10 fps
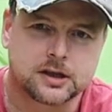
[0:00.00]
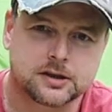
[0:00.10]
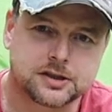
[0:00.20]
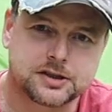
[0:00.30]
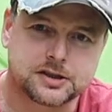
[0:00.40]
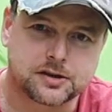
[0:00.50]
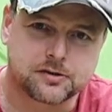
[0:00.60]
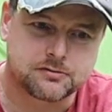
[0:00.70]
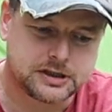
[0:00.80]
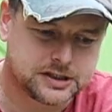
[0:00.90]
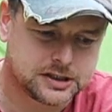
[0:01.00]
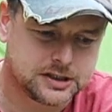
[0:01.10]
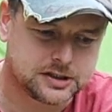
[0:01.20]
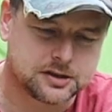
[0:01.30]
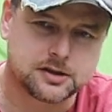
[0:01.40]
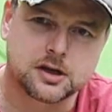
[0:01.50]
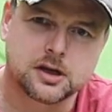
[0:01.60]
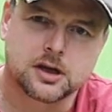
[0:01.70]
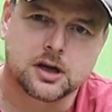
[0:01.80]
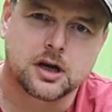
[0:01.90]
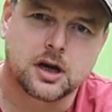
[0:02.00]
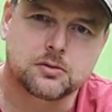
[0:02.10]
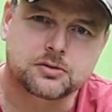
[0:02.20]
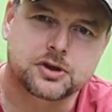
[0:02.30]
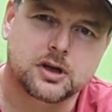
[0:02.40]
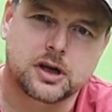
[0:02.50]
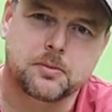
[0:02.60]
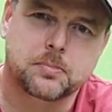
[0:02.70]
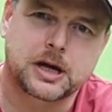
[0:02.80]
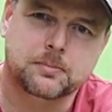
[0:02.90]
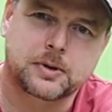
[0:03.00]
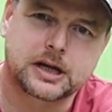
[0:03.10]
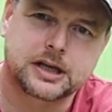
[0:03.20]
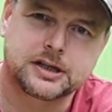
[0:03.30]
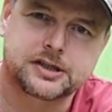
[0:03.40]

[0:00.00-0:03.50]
Now this is a 3-season ultralight backpacking